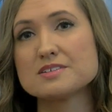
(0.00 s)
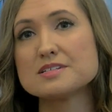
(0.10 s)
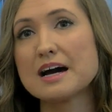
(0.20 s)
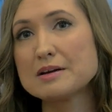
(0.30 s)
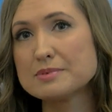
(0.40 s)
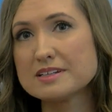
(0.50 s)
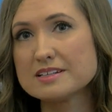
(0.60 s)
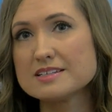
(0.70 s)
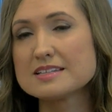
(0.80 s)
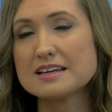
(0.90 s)
or
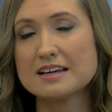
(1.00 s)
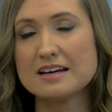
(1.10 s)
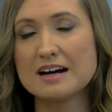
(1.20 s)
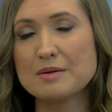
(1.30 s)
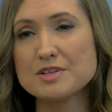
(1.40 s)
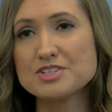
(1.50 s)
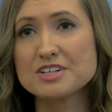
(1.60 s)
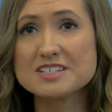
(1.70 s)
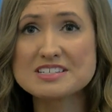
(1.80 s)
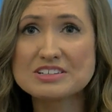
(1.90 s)
diabetes, um, the
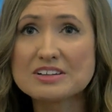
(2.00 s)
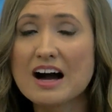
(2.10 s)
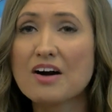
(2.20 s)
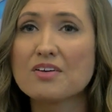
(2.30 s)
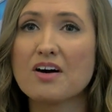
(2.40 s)
jury's still out